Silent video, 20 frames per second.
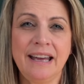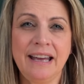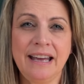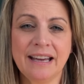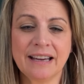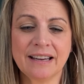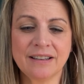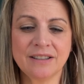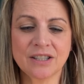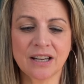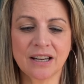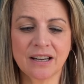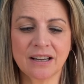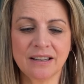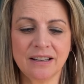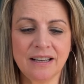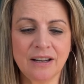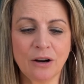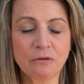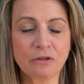And
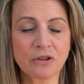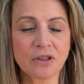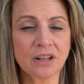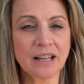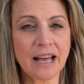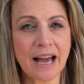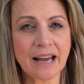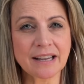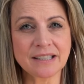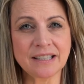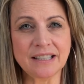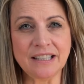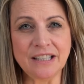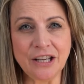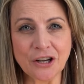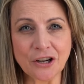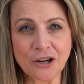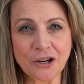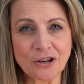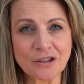uh, over the last
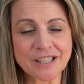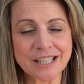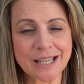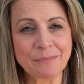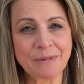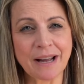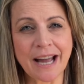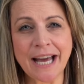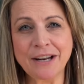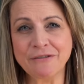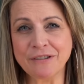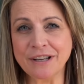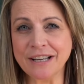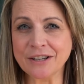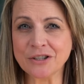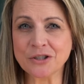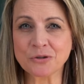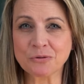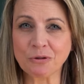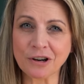year, some kind of
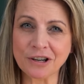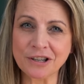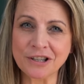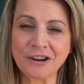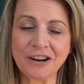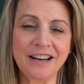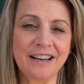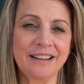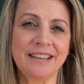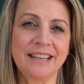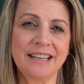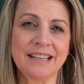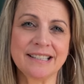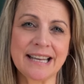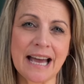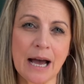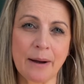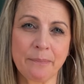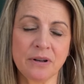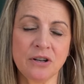extraordinary things
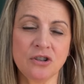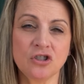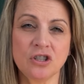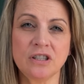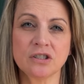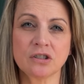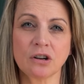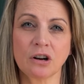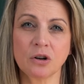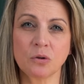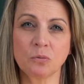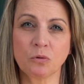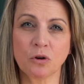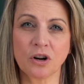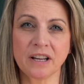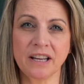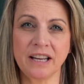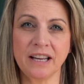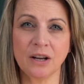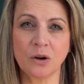happened. She started
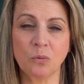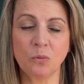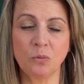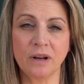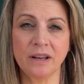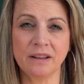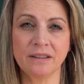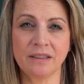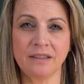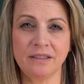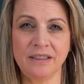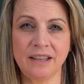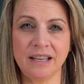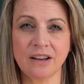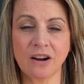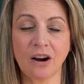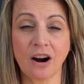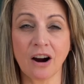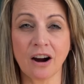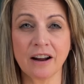working working with
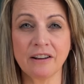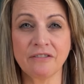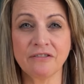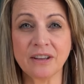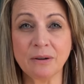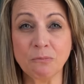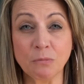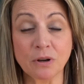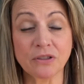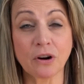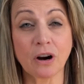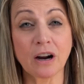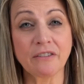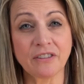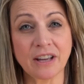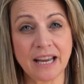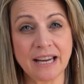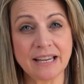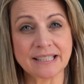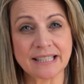the RF with
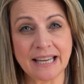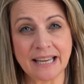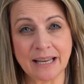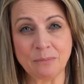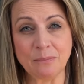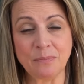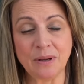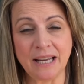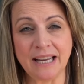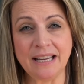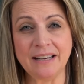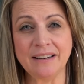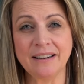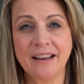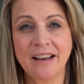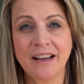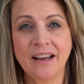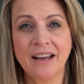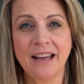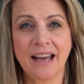RFK's campaign
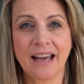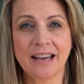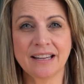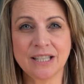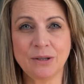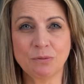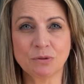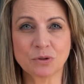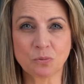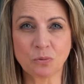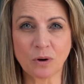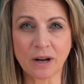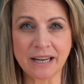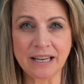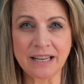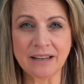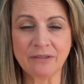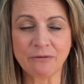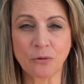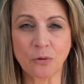as he was
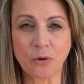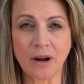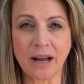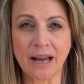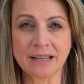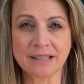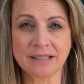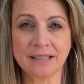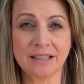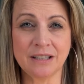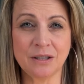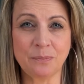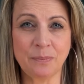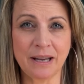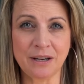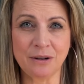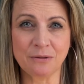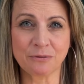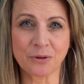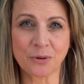running for as an
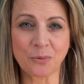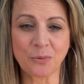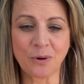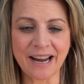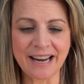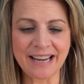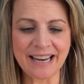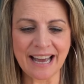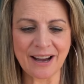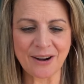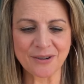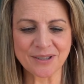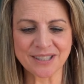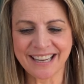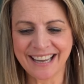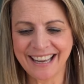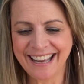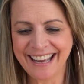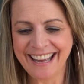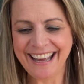independent for the White
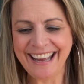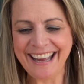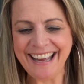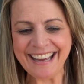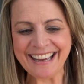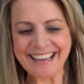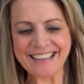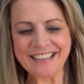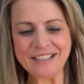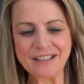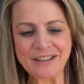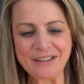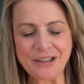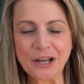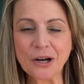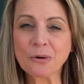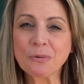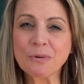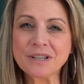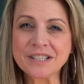House and
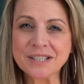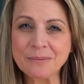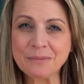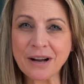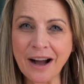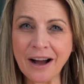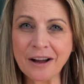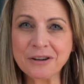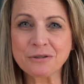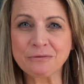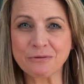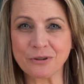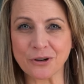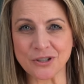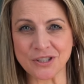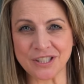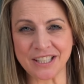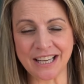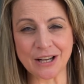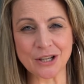there was some
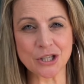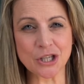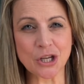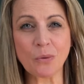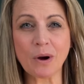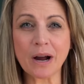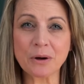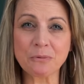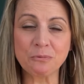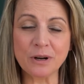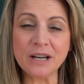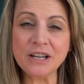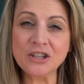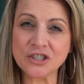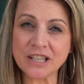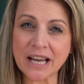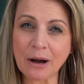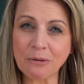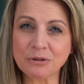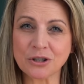controversy. And so I
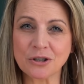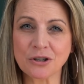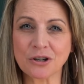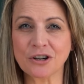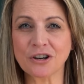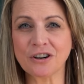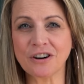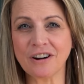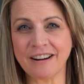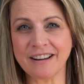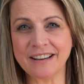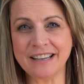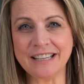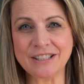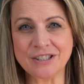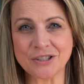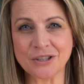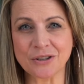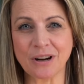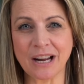reached out to her on
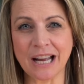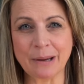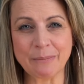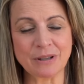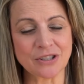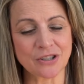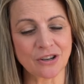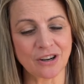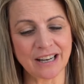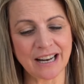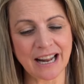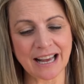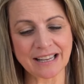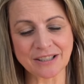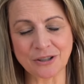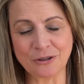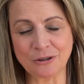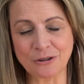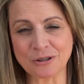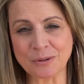Instagram and started
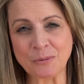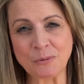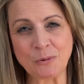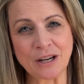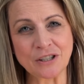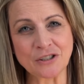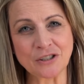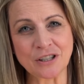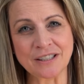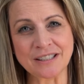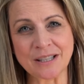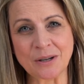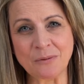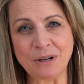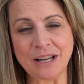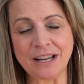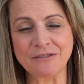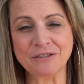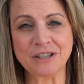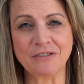asking her some questions, and
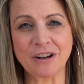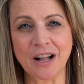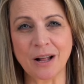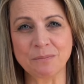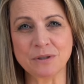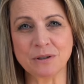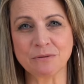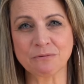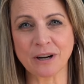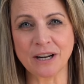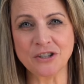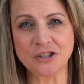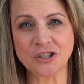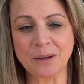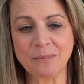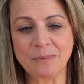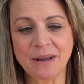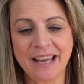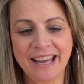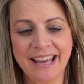we have developed a
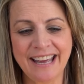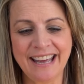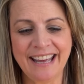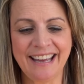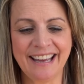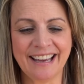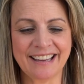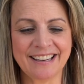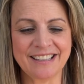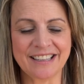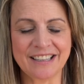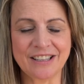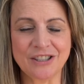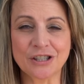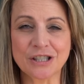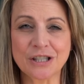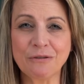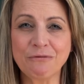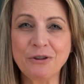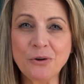friendship. And uh,
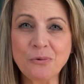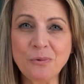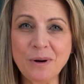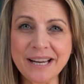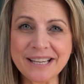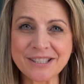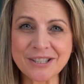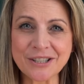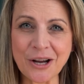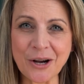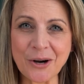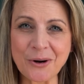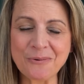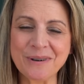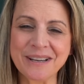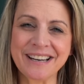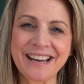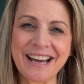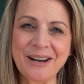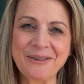just a few weeks ago,
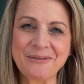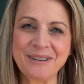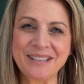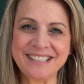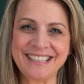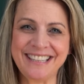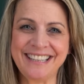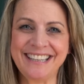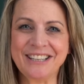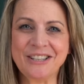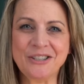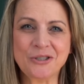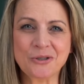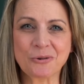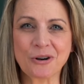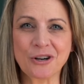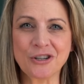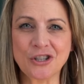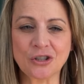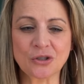when I was in
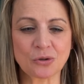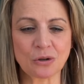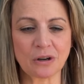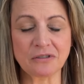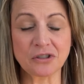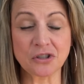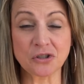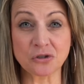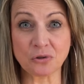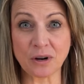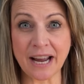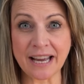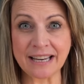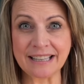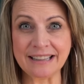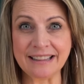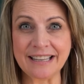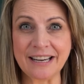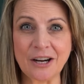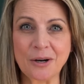Georgia, sort of
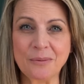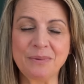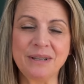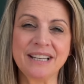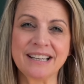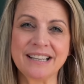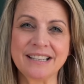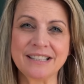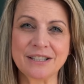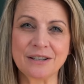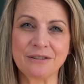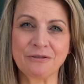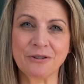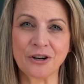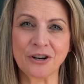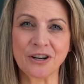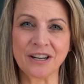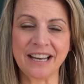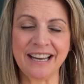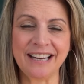stranded there because of
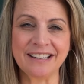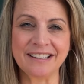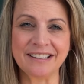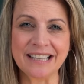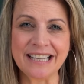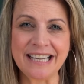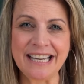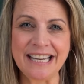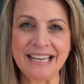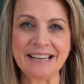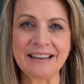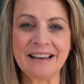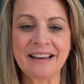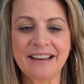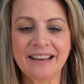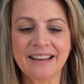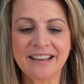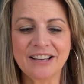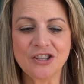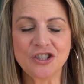Hurricane Helene,
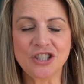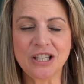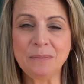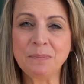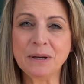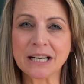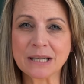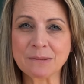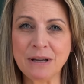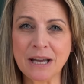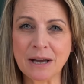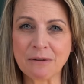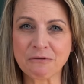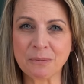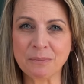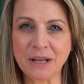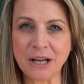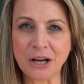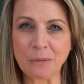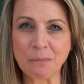she picked me up
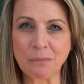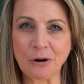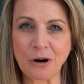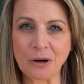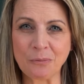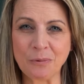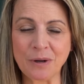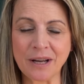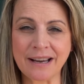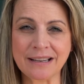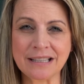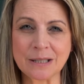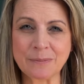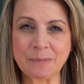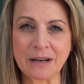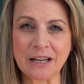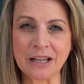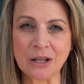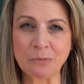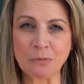from the airport and we got to
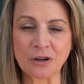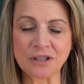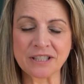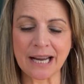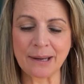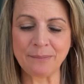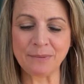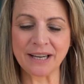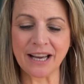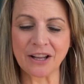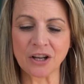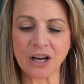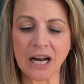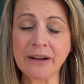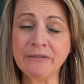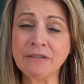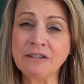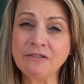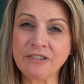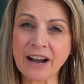spend a little more time together.
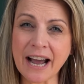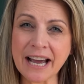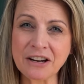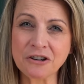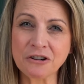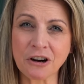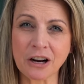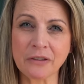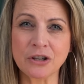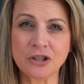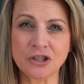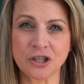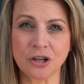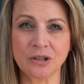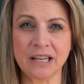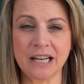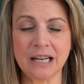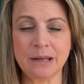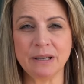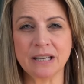I've invited her on the
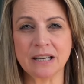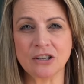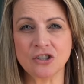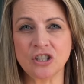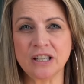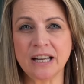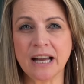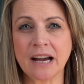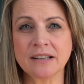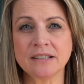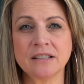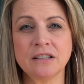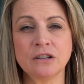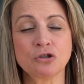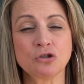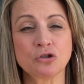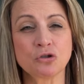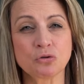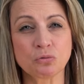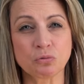show today because she has an
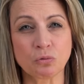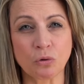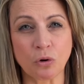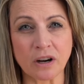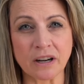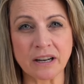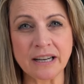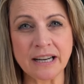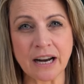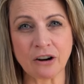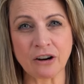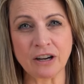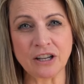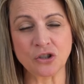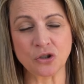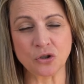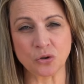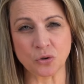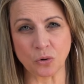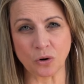extraordinary
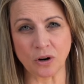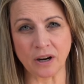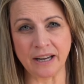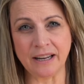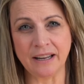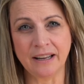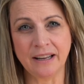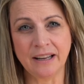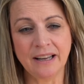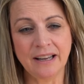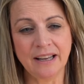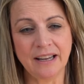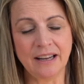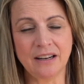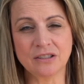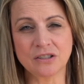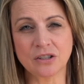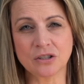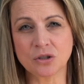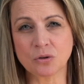story.
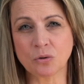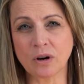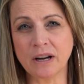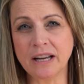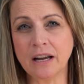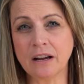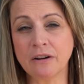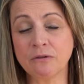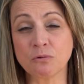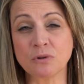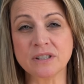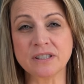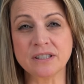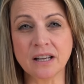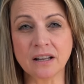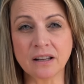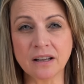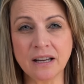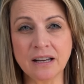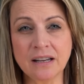It is a story of
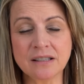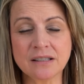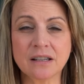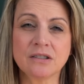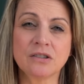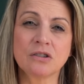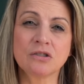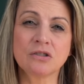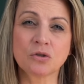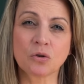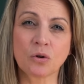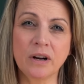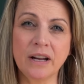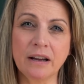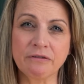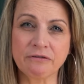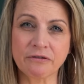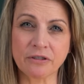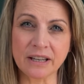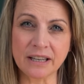resilience, it's a story
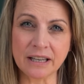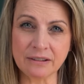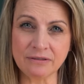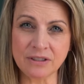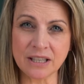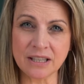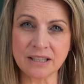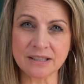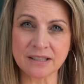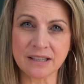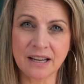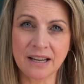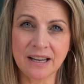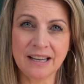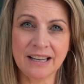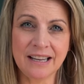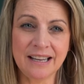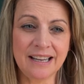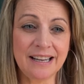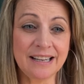of forgiveness,
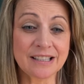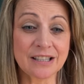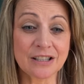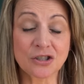it's a